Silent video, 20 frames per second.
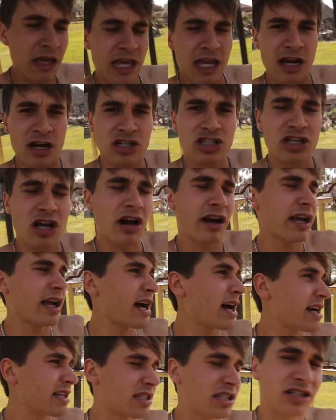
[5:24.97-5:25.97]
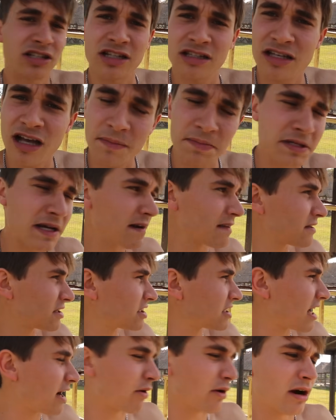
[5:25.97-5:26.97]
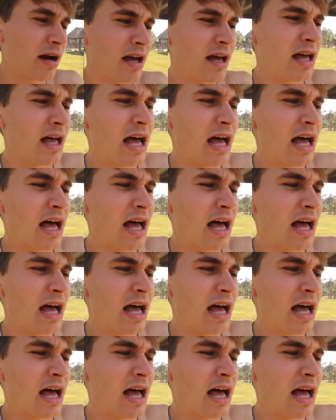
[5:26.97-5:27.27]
here. Sorry, guys. Just hopped out of the shower.